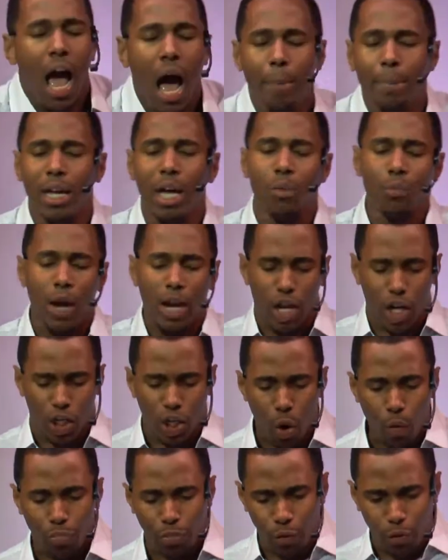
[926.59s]
I'm getting ready to
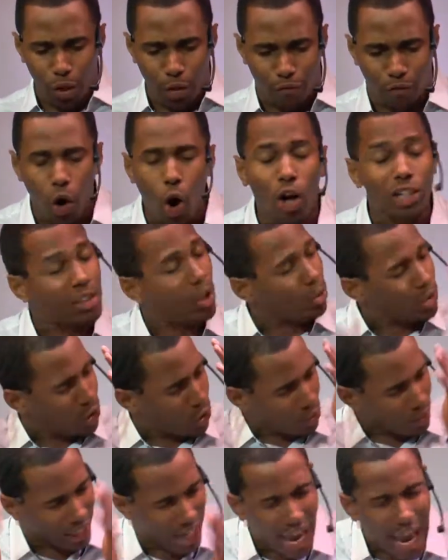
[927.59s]
go through divorce? Don't
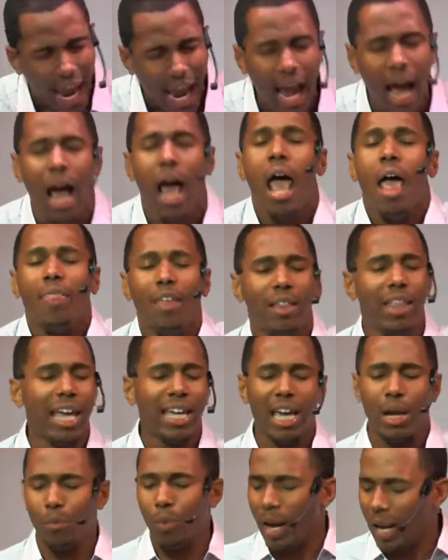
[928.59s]
you care that they
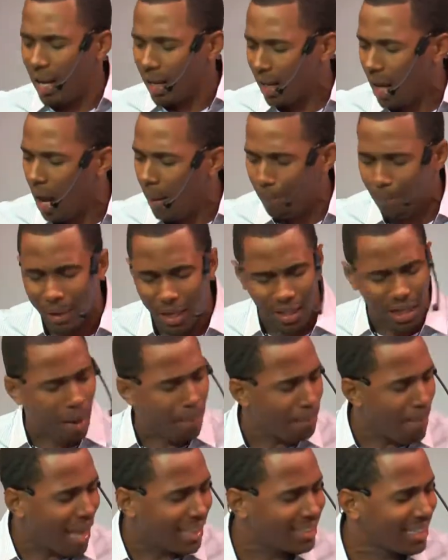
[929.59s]
getting ready to come pick
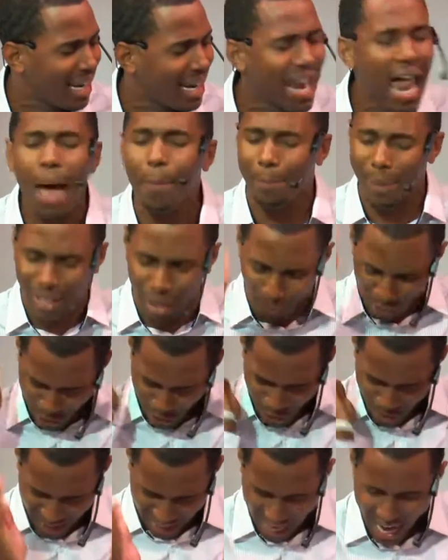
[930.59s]
up my jalape? Don't
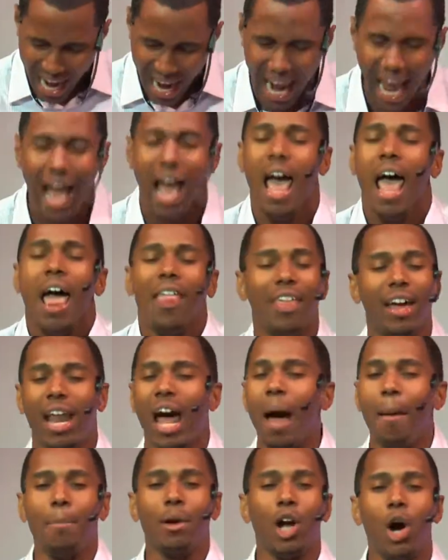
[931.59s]
you care that
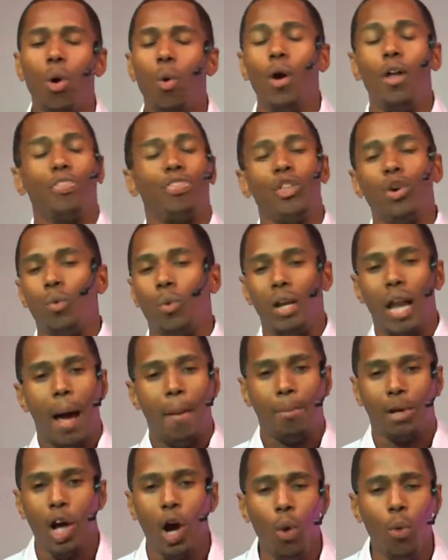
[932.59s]
I'm going through what
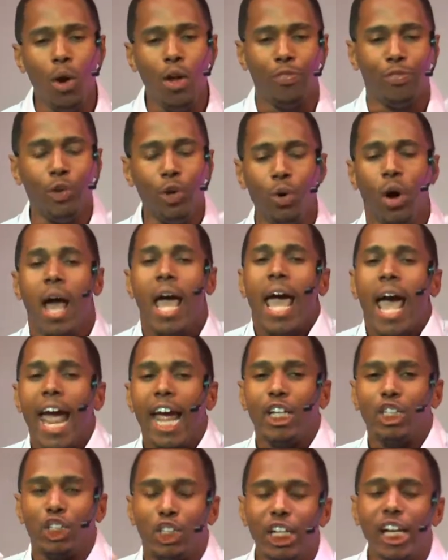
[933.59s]
I'm going through?
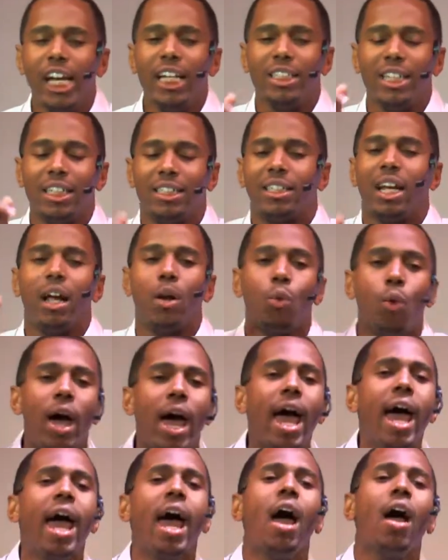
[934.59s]
And Jesus said,
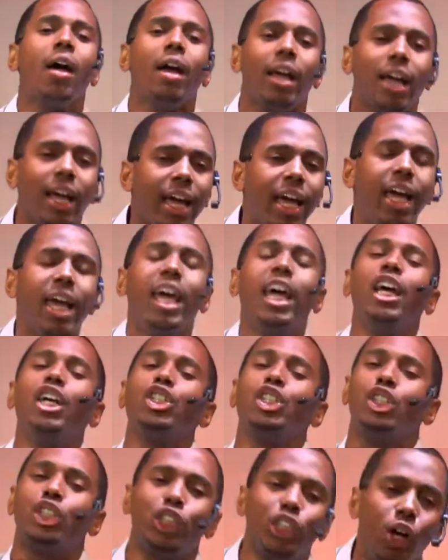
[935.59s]
Where
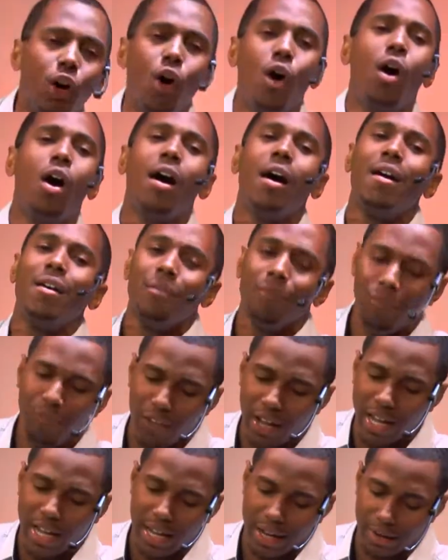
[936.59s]
is your
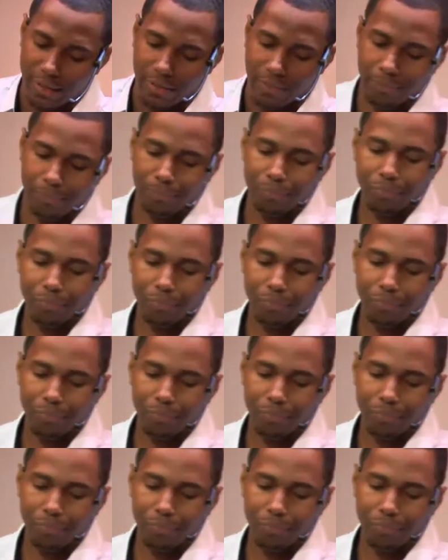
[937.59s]
faith?